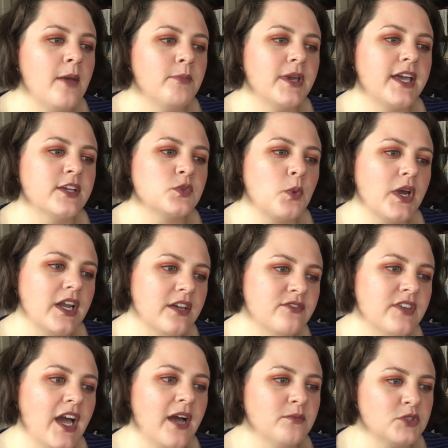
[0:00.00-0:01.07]
because what
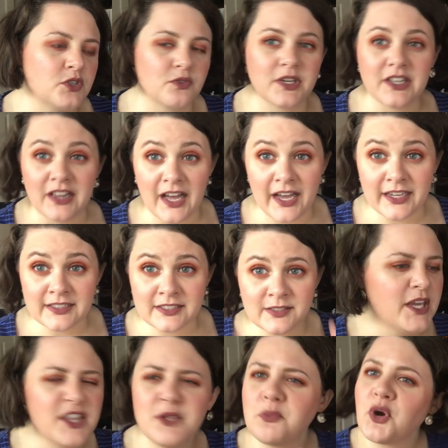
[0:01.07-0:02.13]
I've come to realize
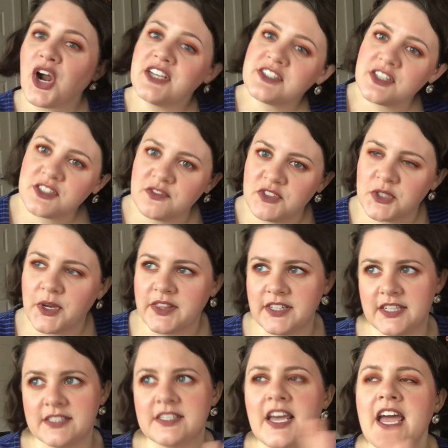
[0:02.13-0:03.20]
in the process of doing
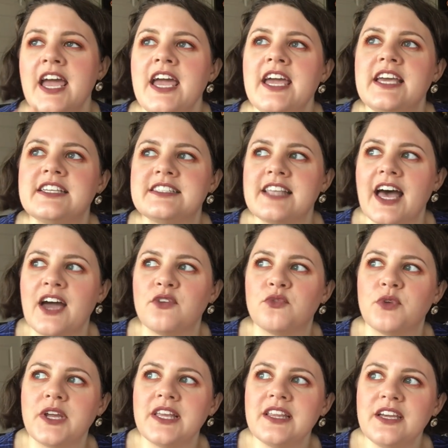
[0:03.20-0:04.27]
this is that
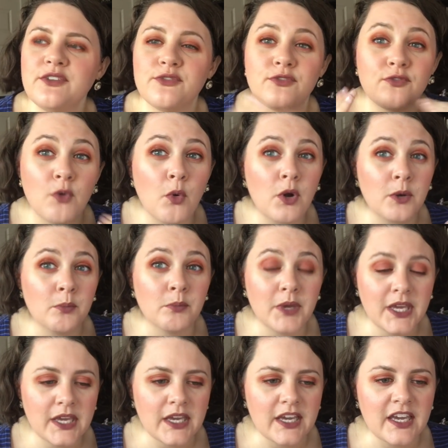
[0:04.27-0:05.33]
really for
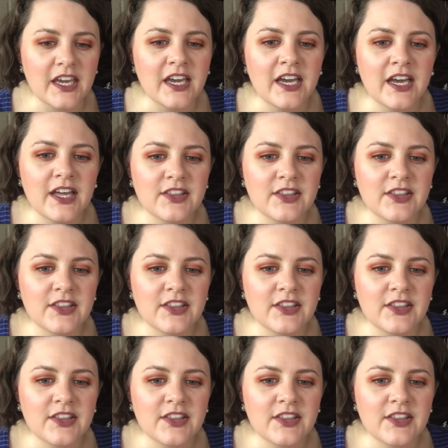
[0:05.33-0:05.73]
me,